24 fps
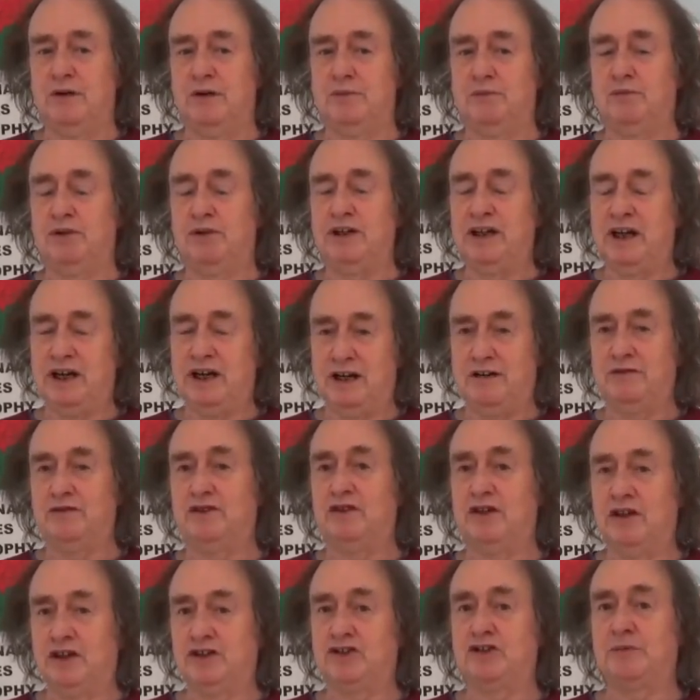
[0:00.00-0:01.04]
we have
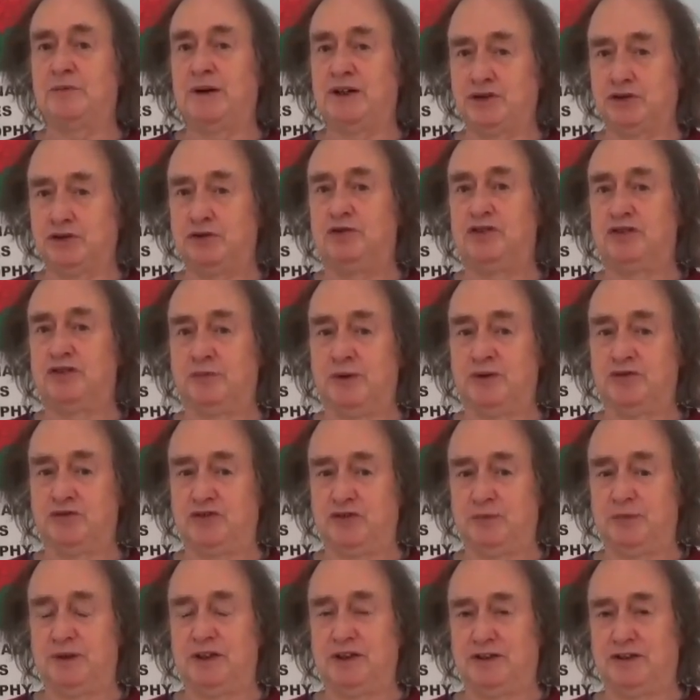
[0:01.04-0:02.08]
a special
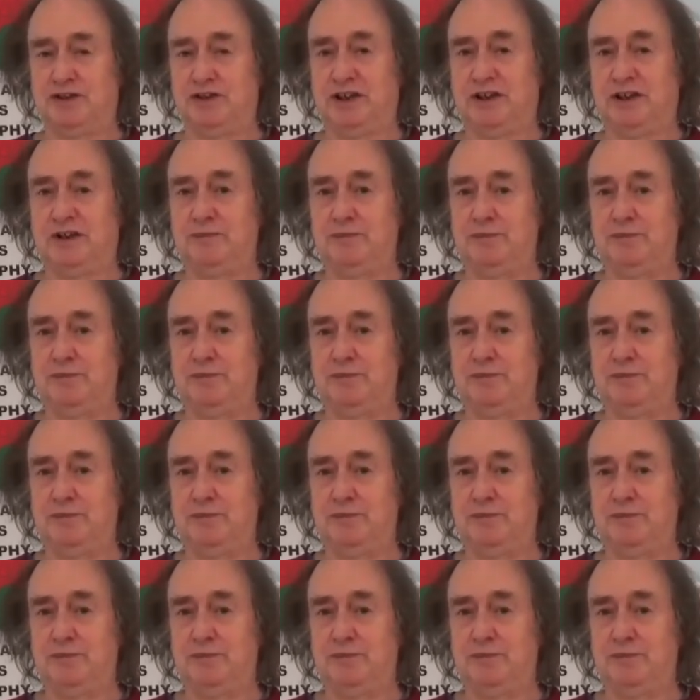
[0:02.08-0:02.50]
responsibility,